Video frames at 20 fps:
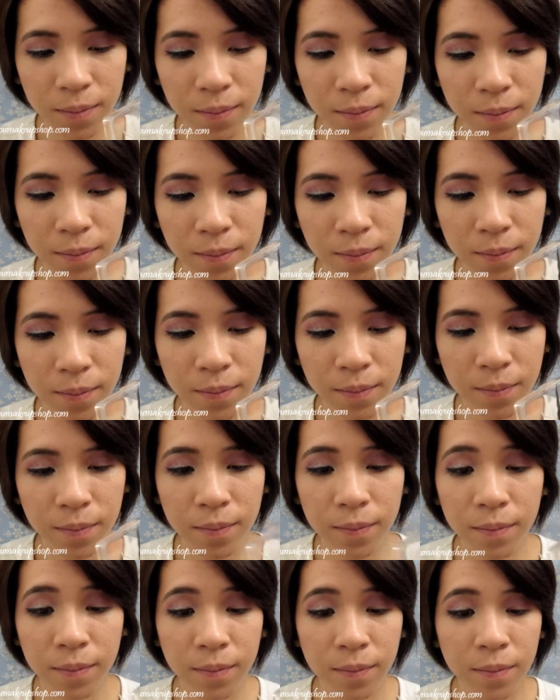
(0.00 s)

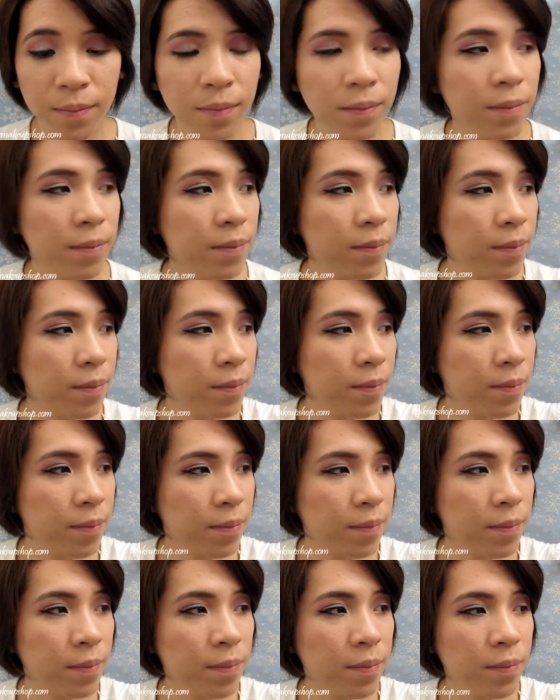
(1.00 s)

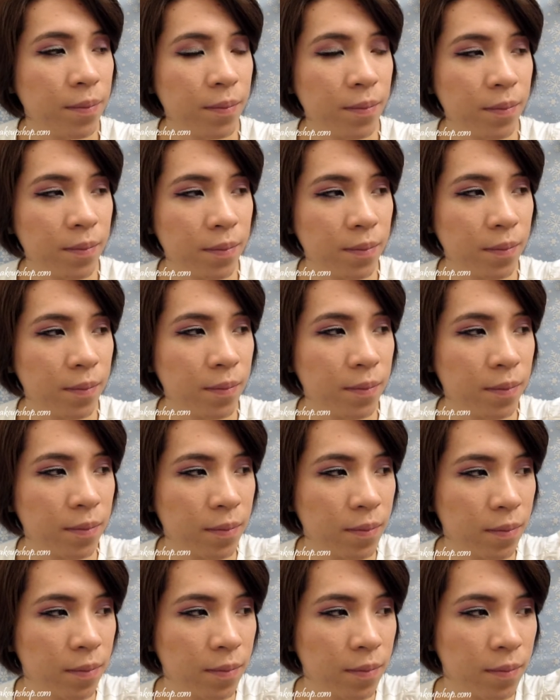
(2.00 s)

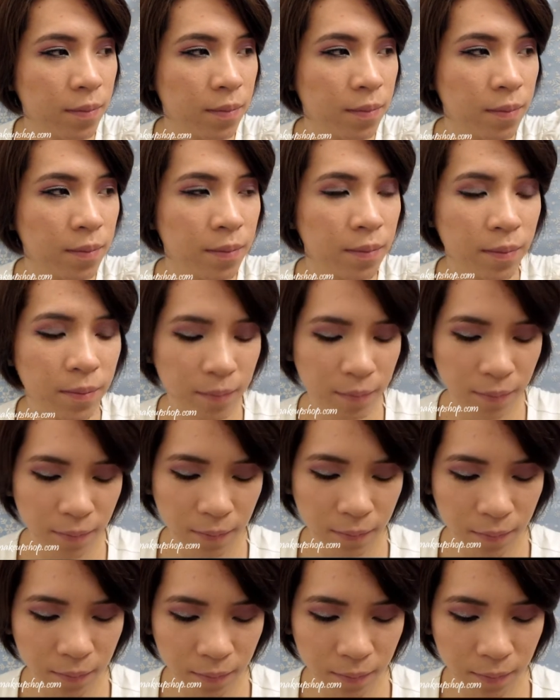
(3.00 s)

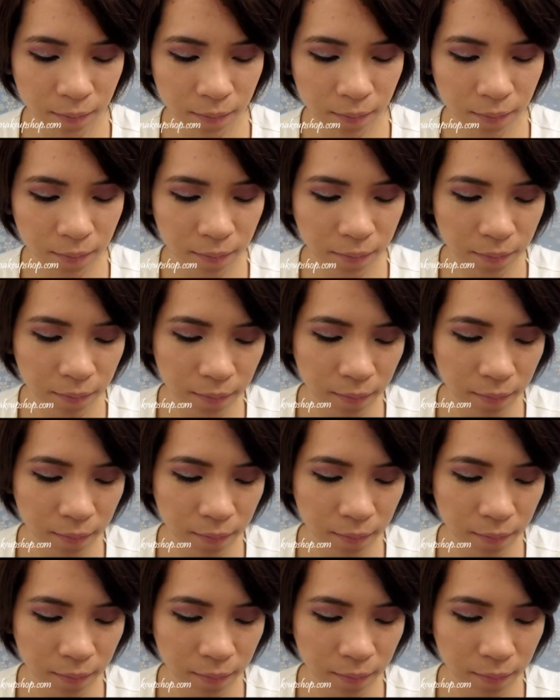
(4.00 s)
Nothing is said.